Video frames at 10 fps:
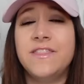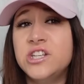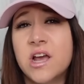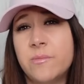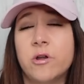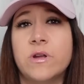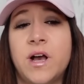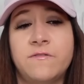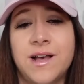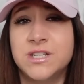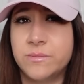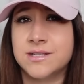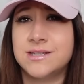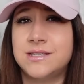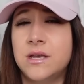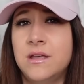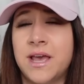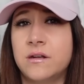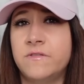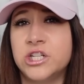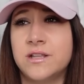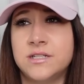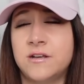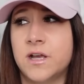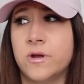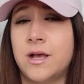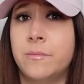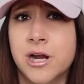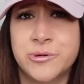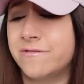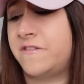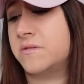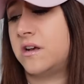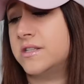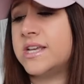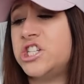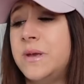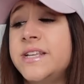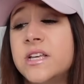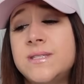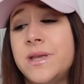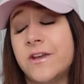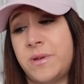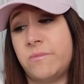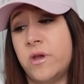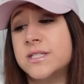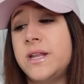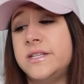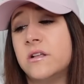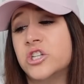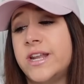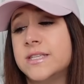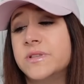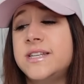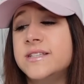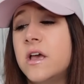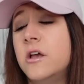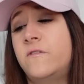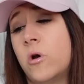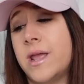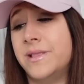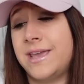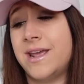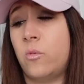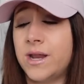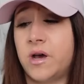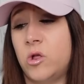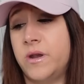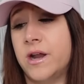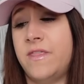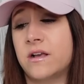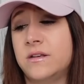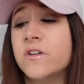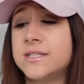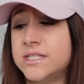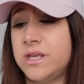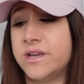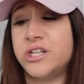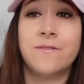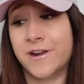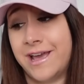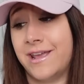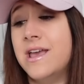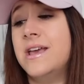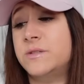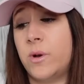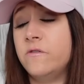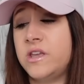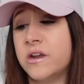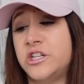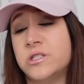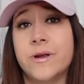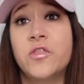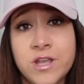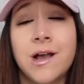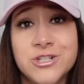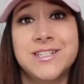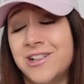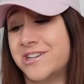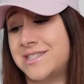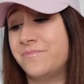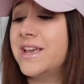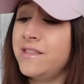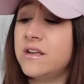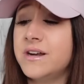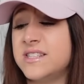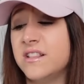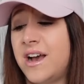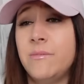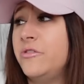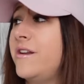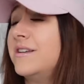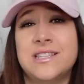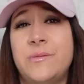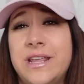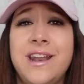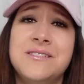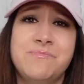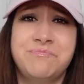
I think she's talking about her ripoff mystery boxes, that little venture that did not fucking work out, the merch or whatever the fuck it was called, that she basically ghosted me and never paid me. We also made a deal on trading some listings for a blanket and a wine bottle opener, and that never got sent to me because she kept forgetting. It's been all over a year and she owes me around $300. In the long run, it's not a lot. I mean, $300 is a lot of money. It is.